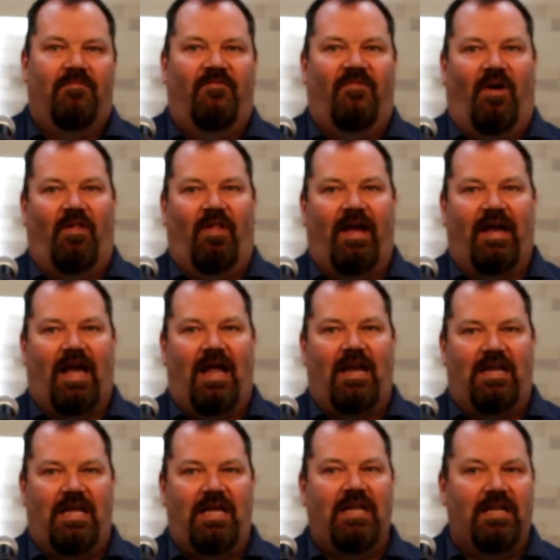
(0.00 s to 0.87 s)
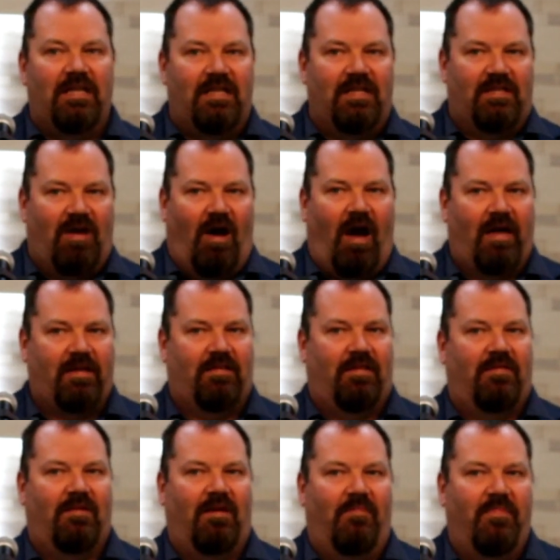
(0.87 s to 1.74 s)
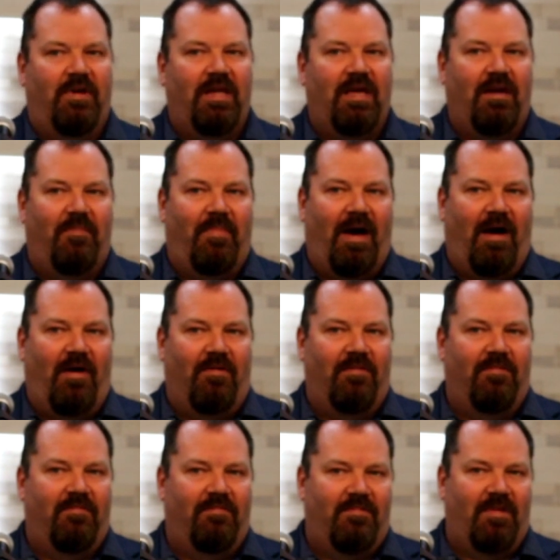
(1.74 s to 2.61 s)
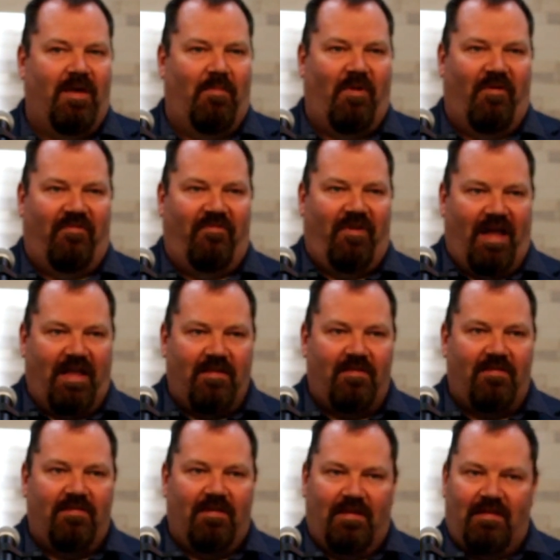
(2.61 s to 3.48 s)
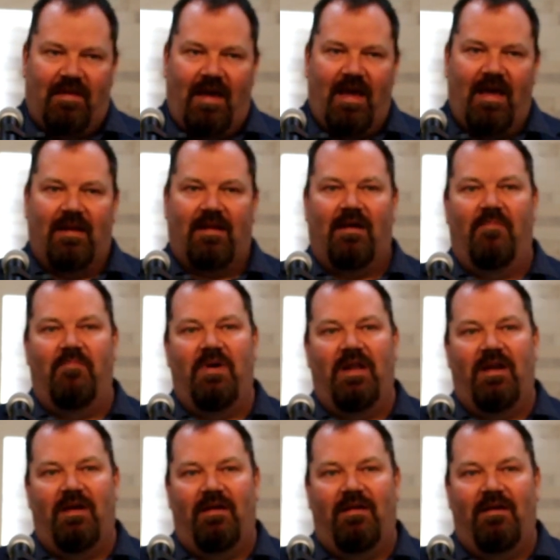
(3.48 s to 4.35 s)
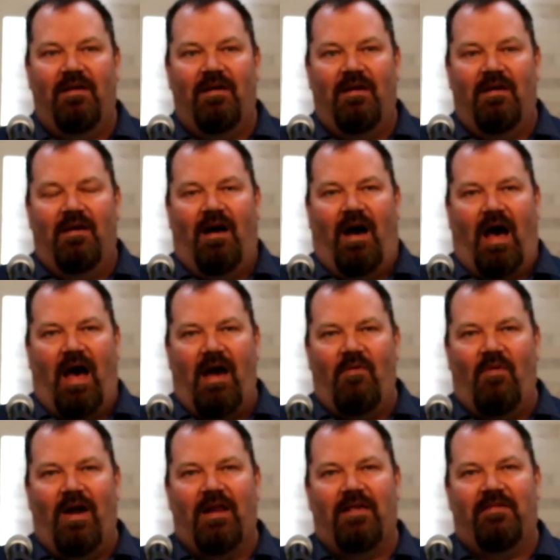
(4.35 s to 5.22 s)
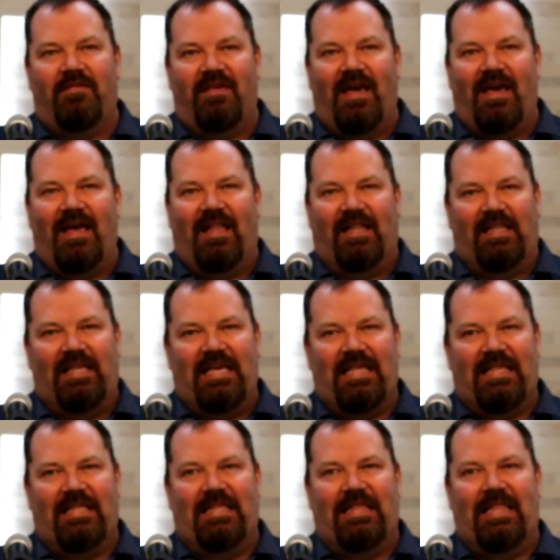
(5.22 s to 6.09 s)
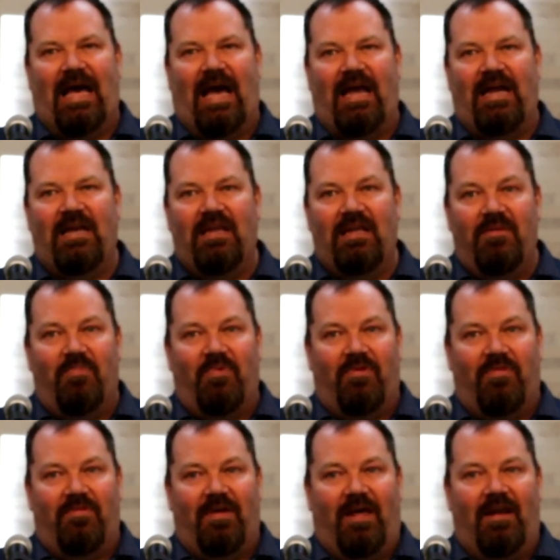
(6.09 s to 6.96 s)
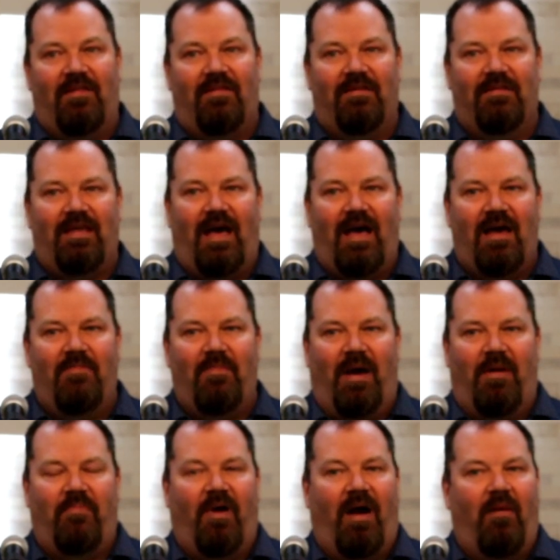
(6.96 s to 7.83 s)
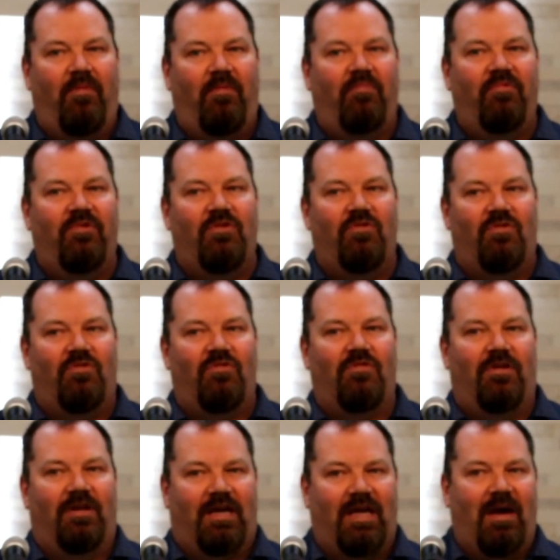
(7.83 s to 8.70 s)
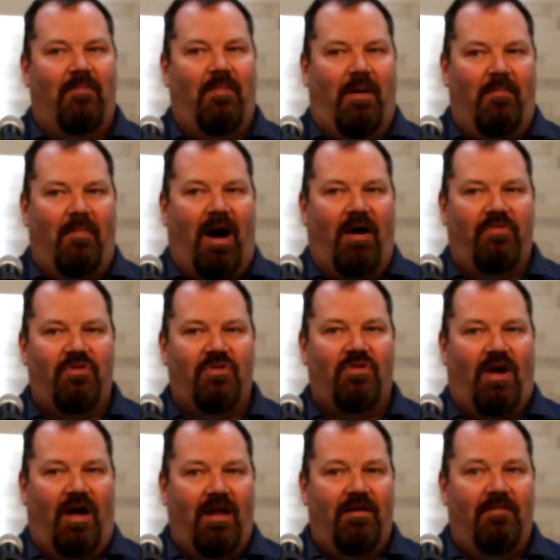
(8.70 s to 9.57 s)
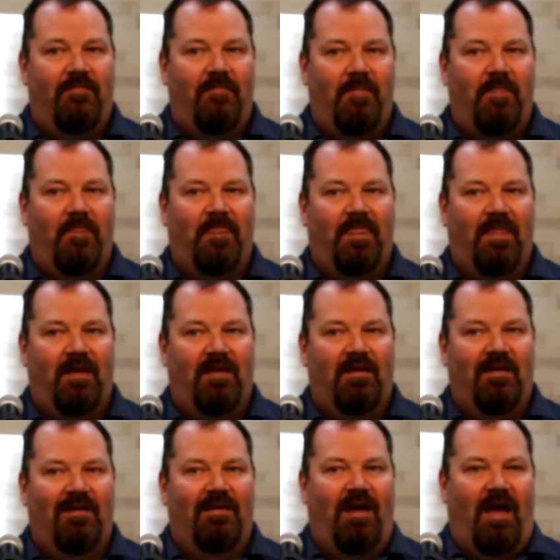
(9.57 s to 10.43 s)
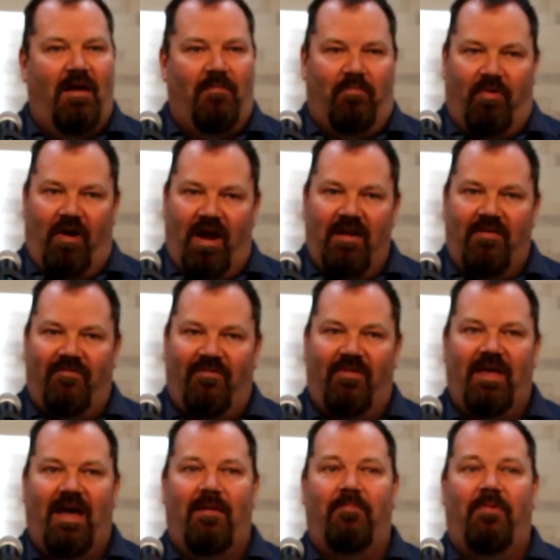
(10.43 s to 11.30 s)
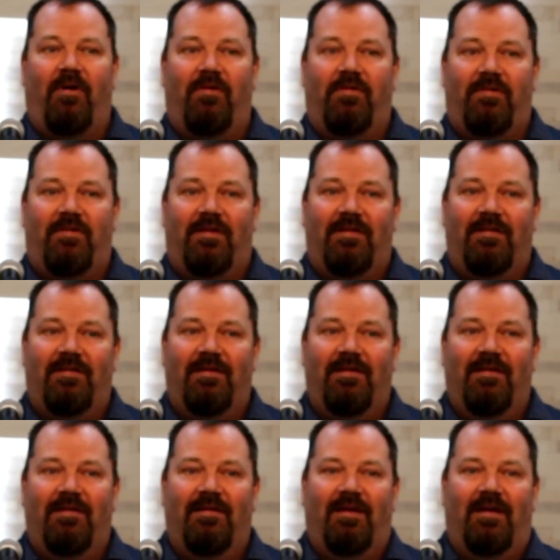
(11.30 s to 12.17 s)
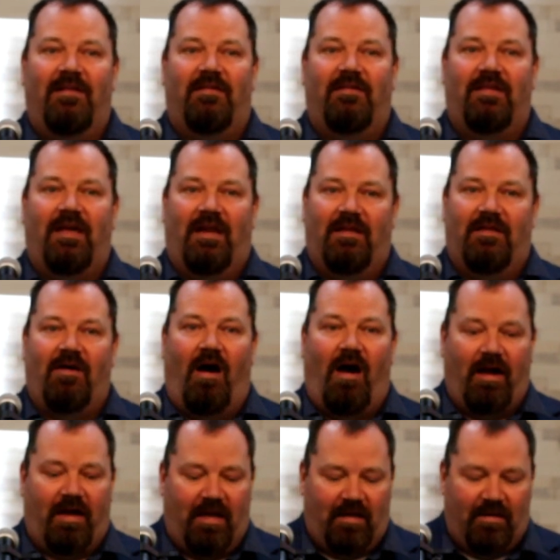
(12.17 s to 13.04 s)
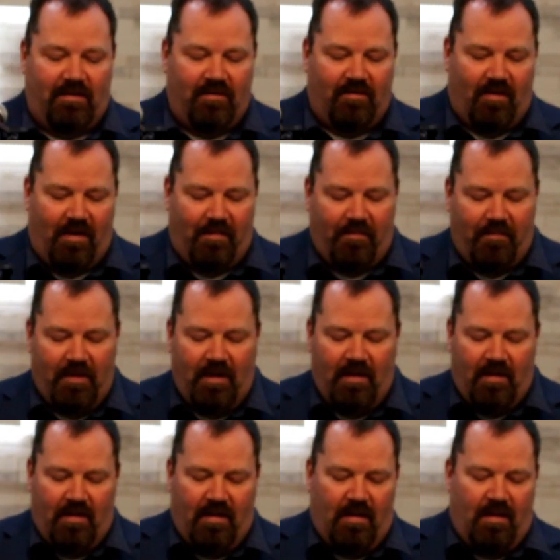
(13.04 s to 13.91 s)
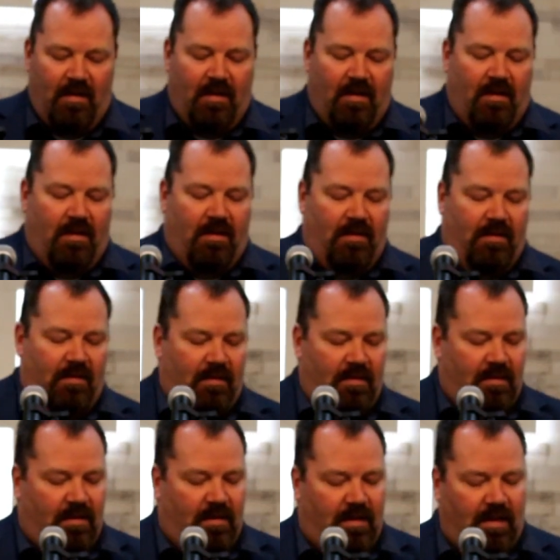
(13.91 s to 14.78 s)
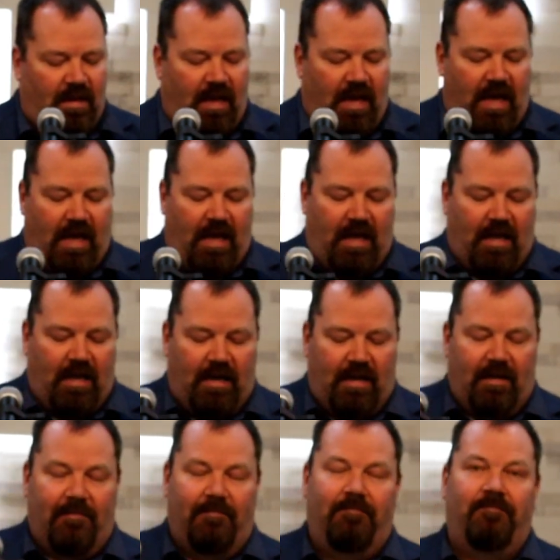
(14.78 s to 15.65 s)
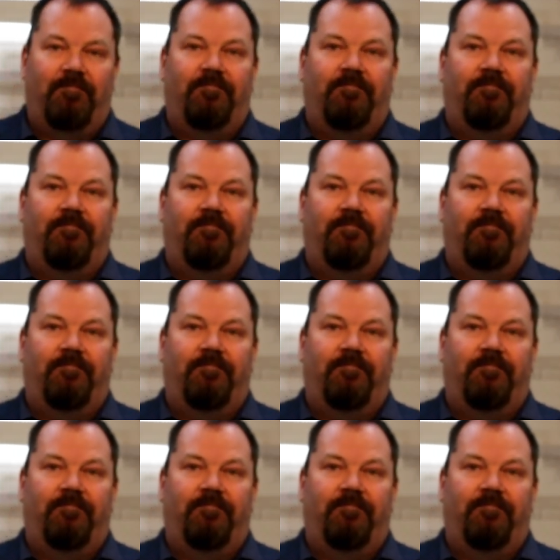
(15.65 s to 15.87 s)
felt like I needed to talk to somebody about some offense that they had committed. I want to say at least 90% of the time, I probably just should have kept my mouth shut and prayed for that person instead of talking to him. And